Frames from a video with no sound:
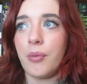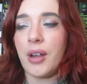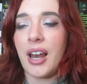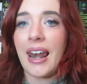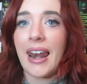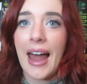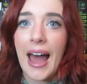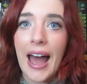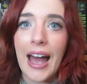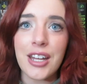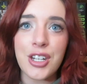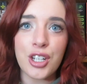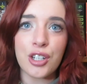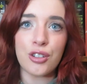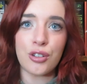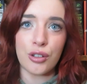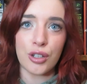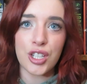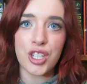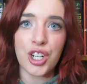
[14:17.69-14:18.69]
lad
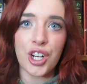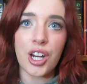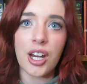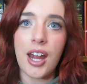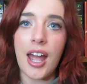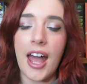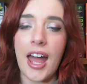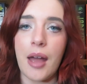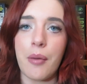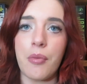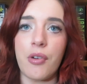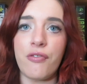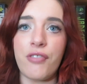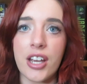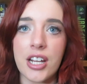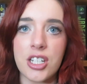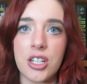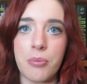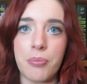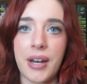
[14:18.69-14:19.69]
culture,
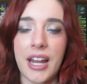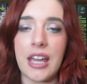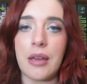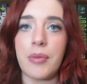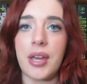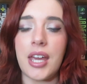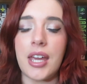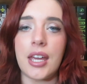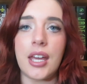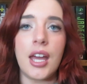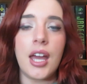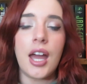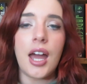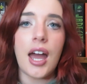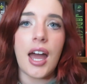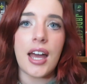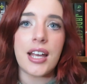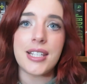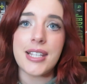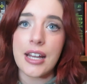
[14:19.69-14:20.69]
victim blaming,
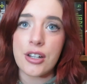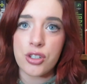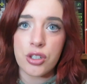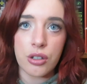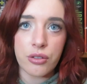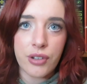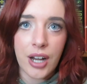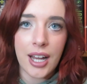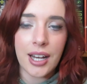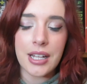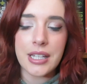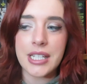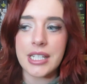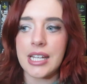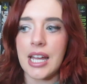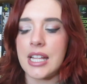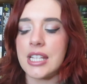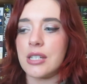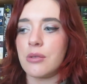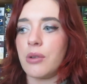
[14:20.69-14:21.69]
sexual violence
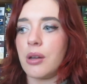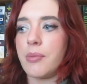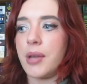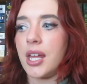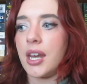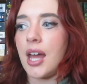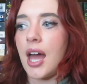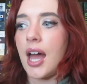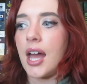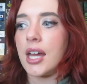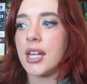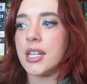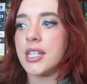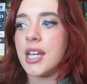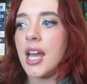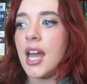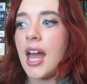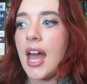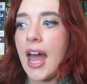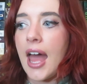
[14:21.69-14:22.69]
against women, and
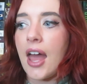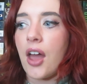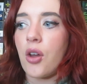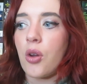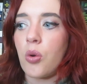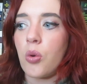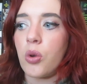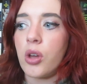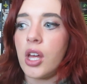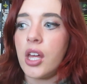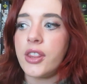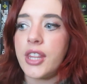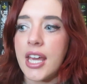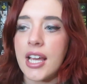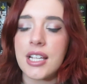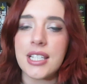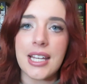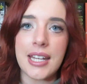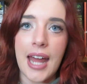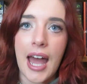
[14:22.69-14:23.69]
how
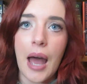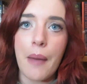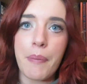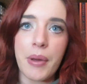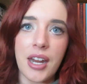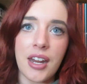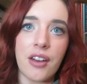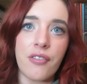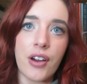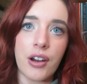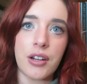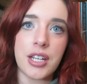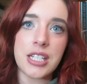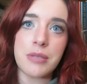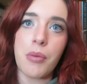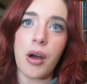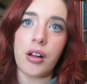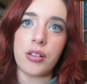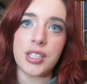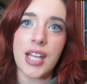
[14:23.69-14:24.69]
things can happen in a very
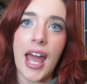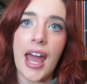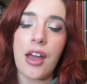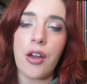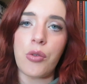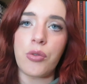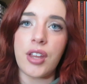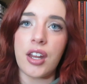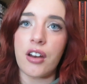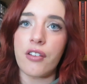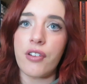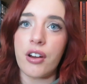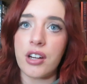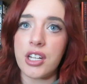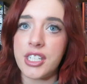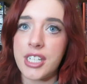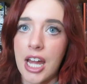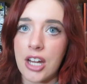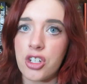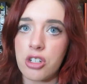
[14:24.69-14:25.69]
small town that are
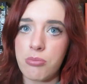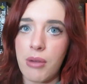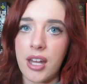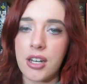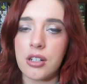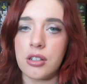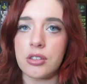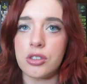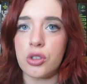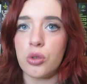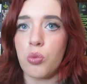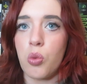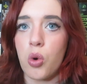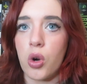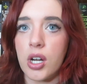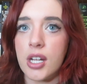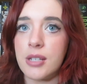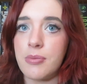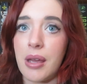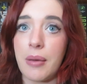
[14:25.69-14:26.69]
very detrimental
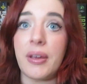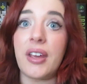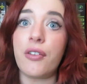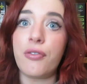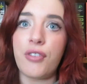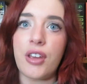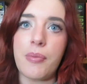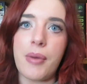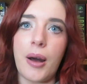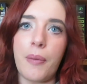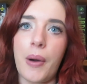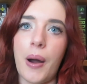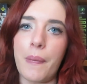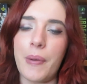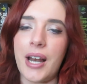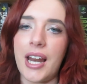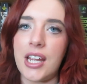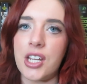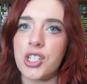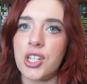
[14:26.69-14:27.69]
towards maybe a female
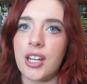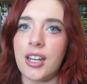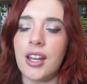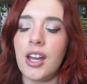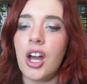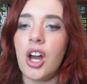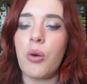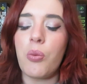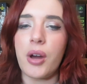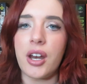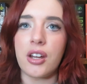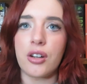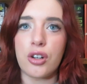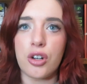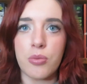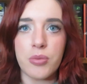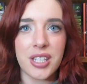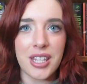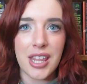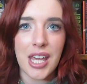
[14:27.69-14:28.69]
population when it
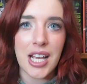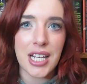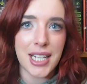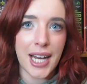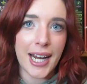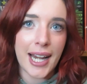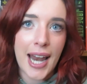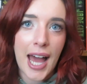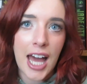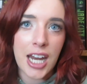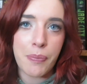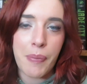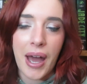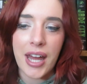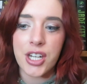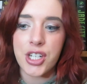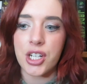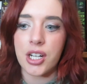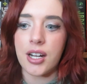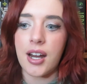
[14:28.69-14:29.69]
comes to things like lad
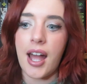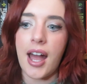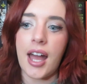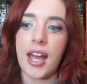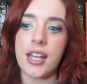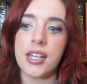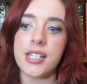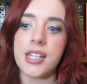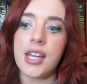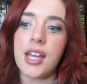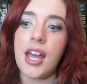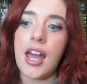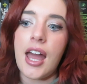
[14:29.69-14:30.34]
banter and